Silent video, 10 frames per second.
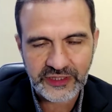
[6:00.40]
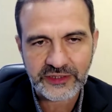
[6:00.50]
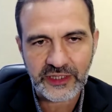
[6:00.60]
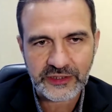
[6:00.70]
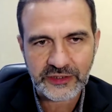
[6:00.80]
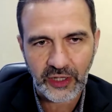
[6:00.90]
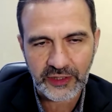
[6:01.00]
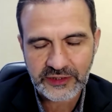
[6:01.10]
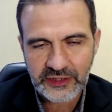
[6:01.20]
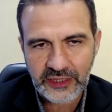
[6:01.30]
this is
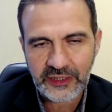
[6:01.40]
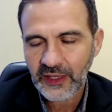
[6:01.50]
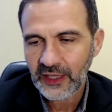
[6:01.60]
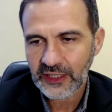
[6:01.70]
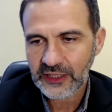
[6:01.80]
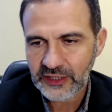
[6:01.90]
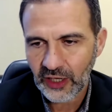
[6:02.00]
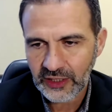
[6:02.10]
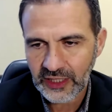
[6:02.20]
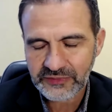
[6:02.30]
honestly is
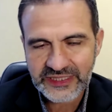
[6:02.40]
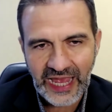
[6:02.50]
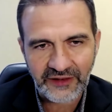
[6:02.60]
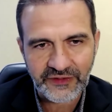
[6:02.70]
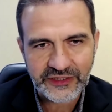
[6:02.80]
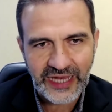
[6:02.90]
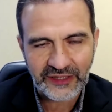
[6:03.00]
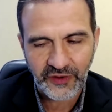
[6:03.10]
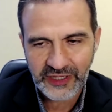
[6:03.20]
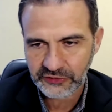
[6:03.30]
our Limb Salvage
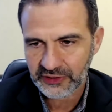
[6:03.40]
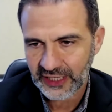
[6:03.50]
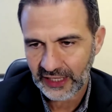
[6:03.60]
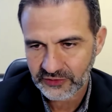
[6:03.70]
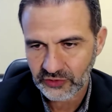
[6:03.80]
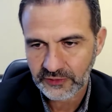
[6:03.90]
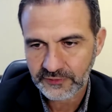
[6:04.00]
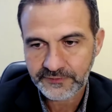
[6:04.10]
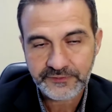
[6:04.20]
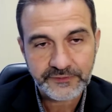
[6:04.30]
Advisory Council.